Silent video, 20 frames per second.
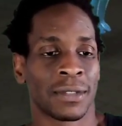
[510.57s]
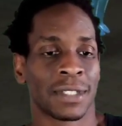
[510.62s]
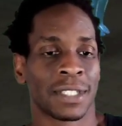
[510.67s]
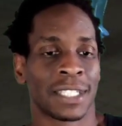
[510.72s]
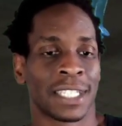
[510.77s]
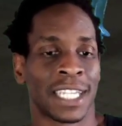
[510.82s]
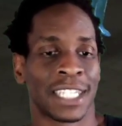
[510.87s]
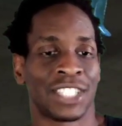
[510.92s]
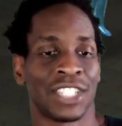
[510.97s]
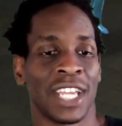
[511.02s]

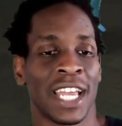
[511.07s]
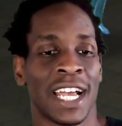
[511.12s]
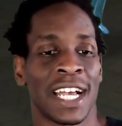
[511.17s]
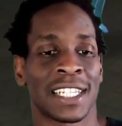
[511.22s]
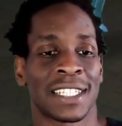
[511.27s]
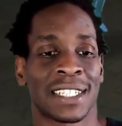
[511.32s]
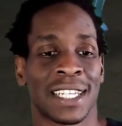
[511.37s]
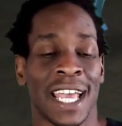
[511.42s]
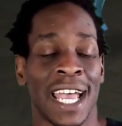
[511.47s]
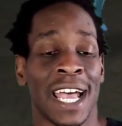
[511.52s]
Like she has
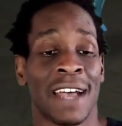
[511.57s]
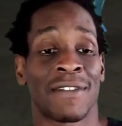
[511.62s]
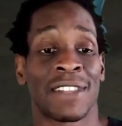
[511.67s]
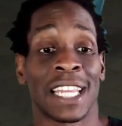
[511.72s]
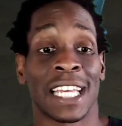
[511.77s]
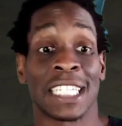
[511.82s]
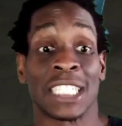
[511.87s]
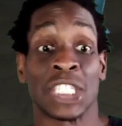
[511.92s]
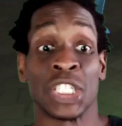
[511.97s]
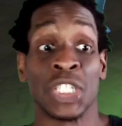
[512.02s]
to have
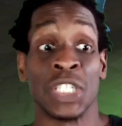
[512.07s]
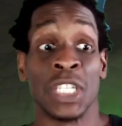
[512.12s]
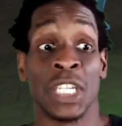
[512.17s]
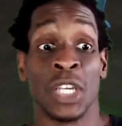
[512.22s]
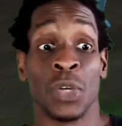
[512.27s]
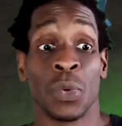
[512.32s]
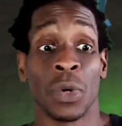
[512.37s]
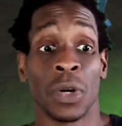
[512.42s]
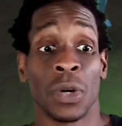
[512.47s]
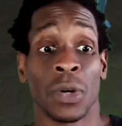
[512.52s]
like
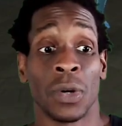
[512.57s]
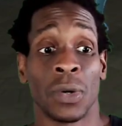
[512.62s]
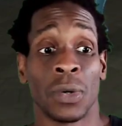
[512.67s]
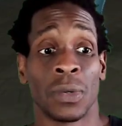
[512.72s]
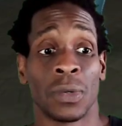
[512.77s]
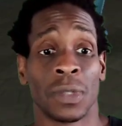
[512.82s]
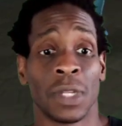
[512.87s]
0.